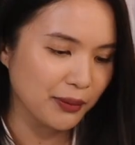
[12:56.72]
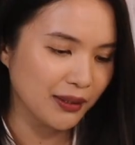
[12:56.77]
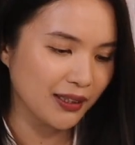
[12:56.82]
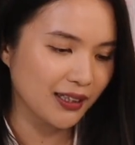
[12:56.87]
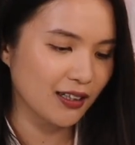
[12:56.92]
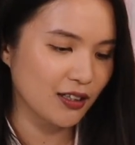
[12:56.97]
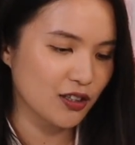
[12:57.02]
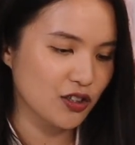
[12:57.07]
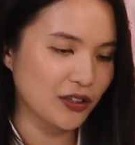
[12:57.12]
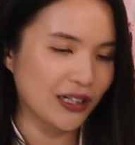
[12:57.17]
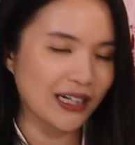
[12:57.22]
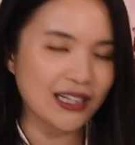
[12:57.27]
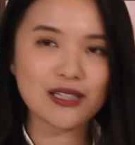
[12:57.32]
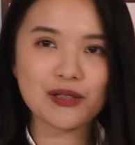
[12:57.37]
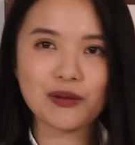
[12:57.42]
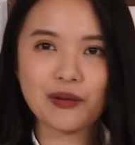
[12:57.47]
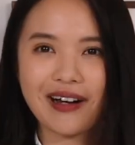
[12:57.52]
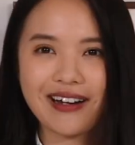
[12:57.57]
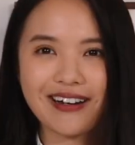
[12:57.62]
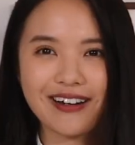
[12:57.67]
but it attracts
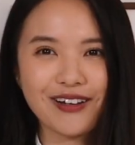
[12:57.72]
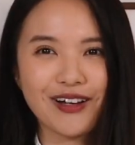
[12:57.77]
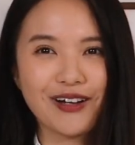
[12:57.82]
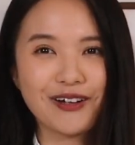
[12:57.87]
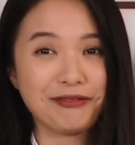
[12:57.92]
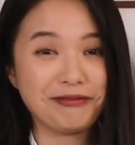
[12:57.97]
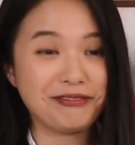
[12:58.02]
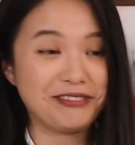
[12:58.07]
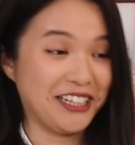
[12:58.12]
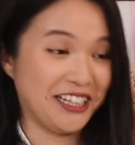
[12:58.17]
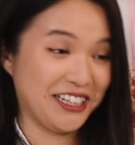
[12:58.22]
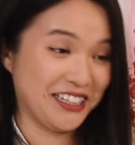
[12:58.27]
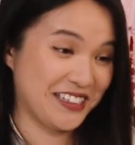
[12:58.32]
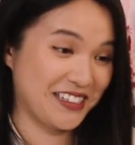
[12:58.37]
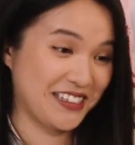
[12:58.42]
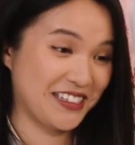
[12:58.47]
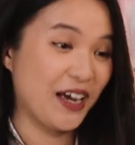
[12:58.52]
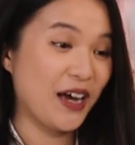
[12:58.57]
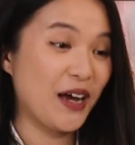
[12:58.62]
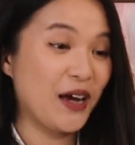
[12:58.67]
quite a lot of
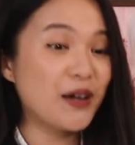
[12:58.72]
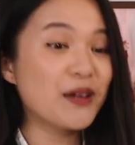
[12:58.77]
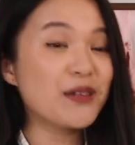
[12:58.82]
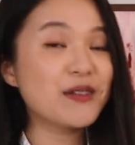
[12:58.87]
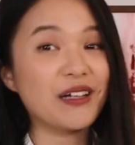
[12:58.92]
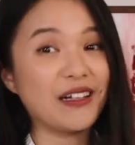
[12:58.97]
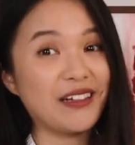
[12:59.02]
dust. So